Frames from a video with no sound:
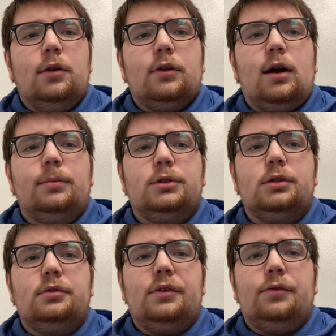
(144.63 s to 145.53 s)

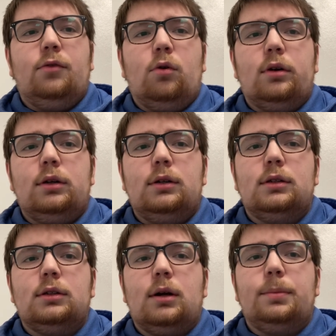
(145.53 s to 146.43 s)
Competency 4,
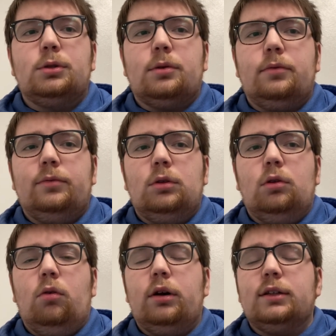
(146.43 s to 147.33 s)
observable
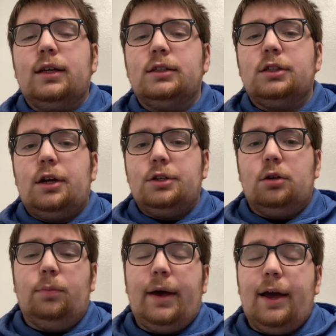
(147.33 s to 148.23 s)

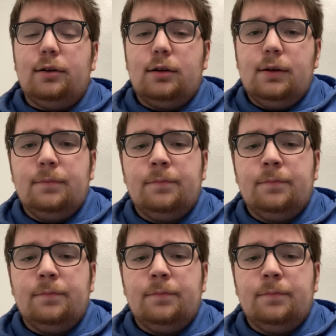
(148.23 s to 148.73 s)
organizational pattern.